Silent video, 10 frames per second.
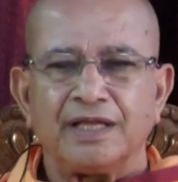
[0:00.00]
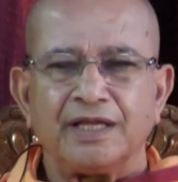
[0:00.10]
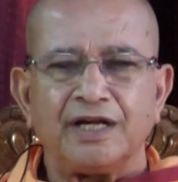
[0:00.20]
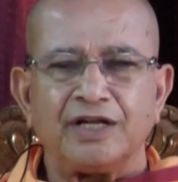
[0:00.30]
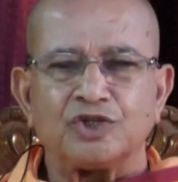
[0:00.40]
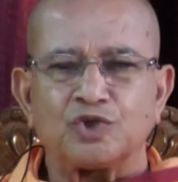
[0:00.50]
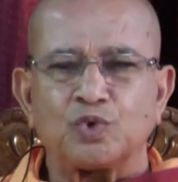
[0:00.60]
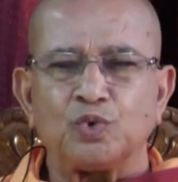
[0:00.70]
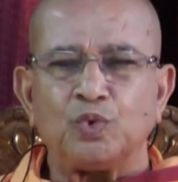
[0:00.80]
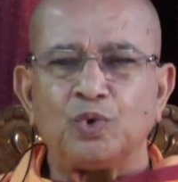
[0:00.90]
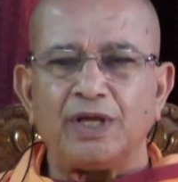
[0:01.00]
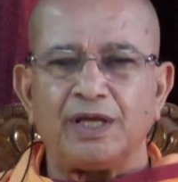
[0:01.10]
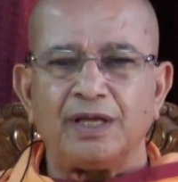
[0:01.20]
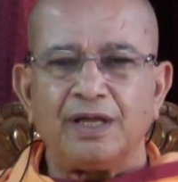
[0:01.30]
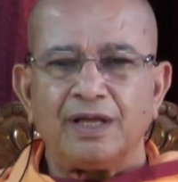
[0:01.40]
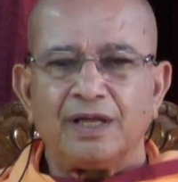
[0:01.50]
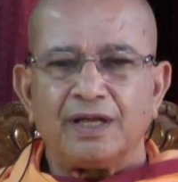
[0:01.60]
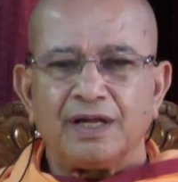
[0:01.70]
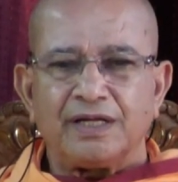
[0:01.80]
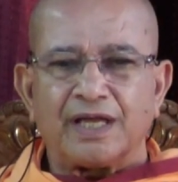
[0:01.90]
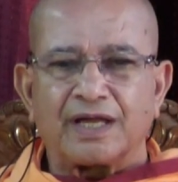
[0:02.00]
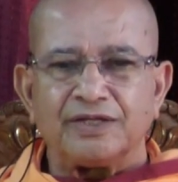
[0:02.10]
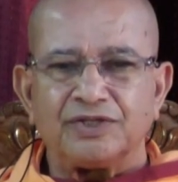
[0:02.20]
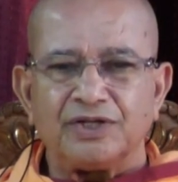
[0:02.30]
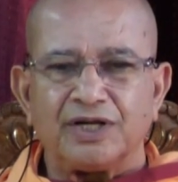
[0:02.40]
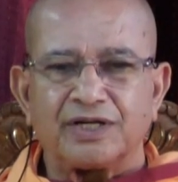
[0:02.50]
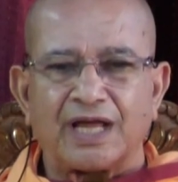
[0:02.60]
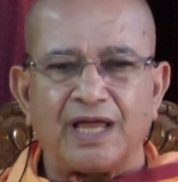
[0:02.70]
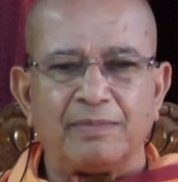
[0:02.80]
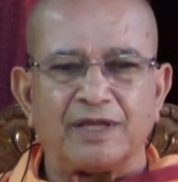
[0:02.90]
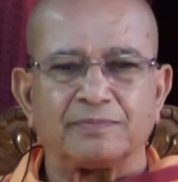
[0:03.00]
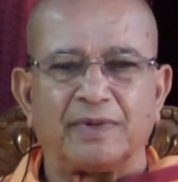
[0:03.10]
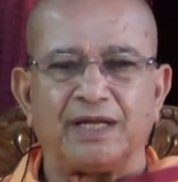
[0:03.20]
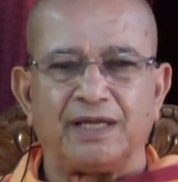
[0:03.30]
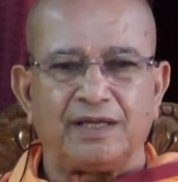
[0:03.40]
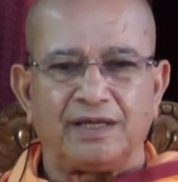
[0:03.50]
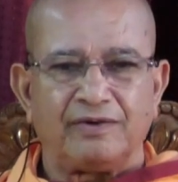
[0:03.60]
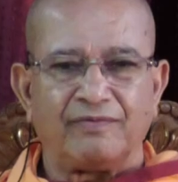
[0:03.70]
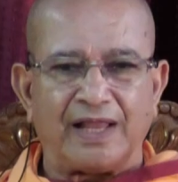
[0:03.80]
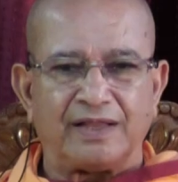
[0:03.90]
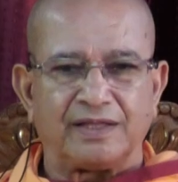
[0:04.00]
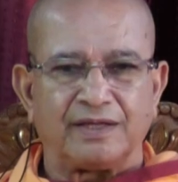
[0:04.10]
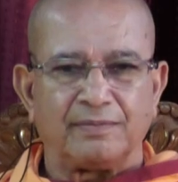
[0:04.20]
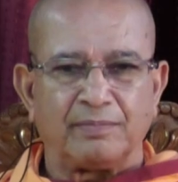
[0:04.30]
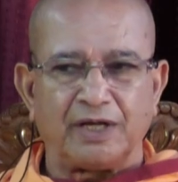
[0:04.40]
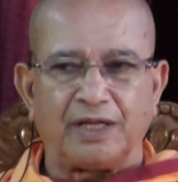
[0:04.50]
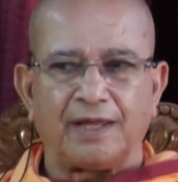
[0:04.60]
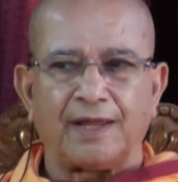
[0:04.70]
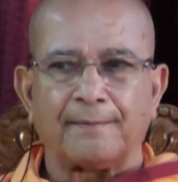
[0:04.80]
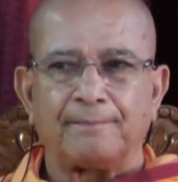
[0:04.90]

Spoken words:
it is truly, they consider time as money, wealth, money.